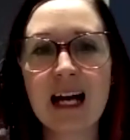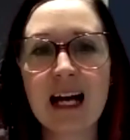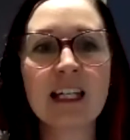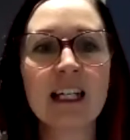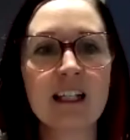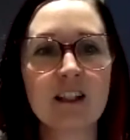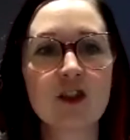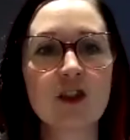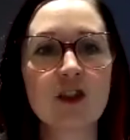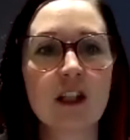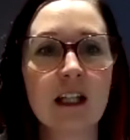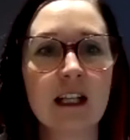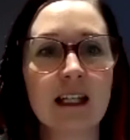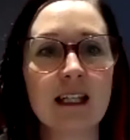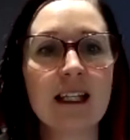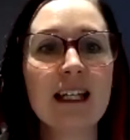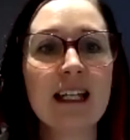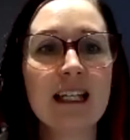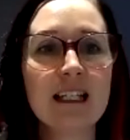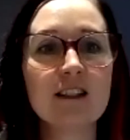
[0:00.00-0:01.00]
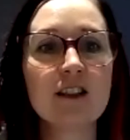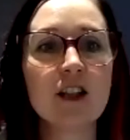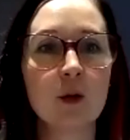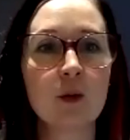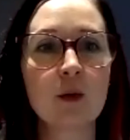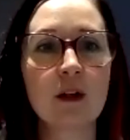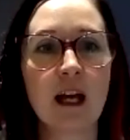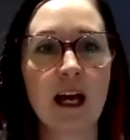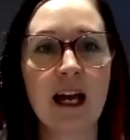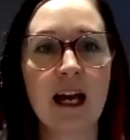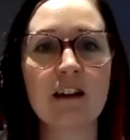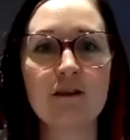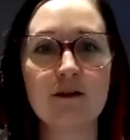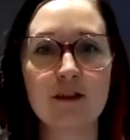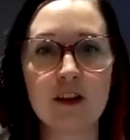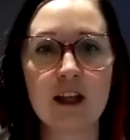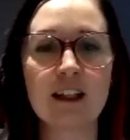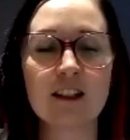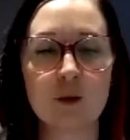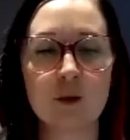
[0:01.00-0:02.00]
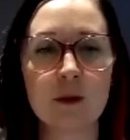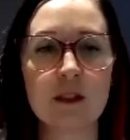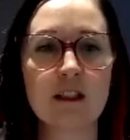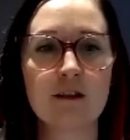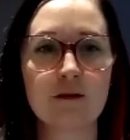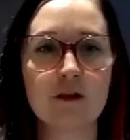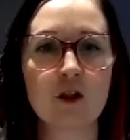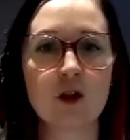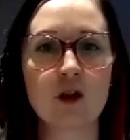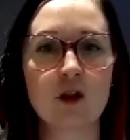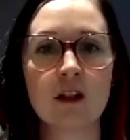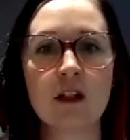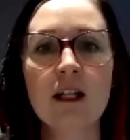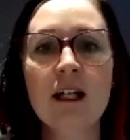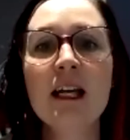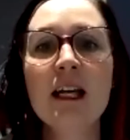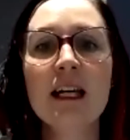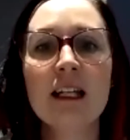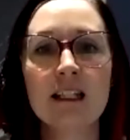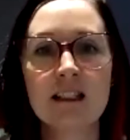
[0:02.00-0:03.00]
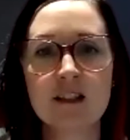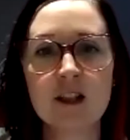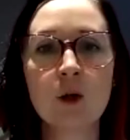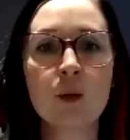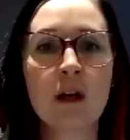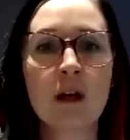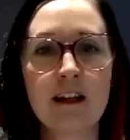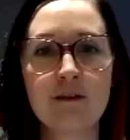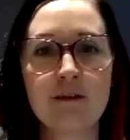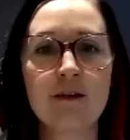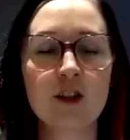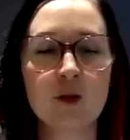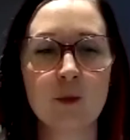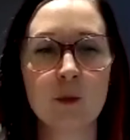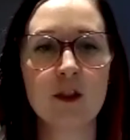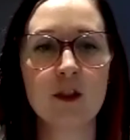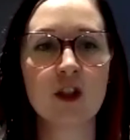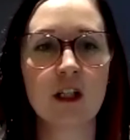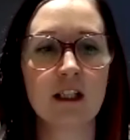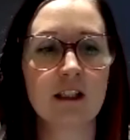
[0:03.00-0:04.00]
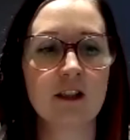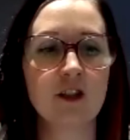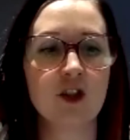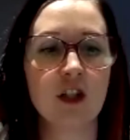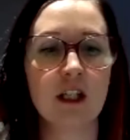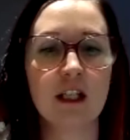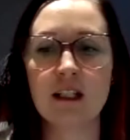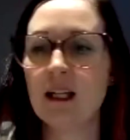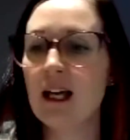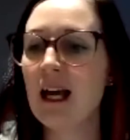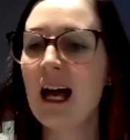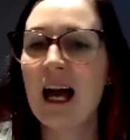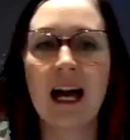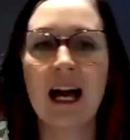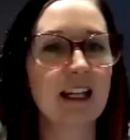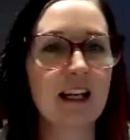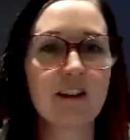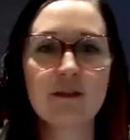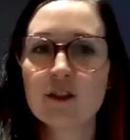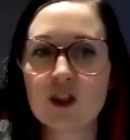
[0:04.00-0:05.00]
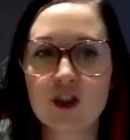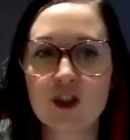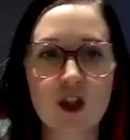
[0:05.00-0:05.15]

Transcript: And actually, it's okay for that to be difficult, and it's okay for it to be challenging and have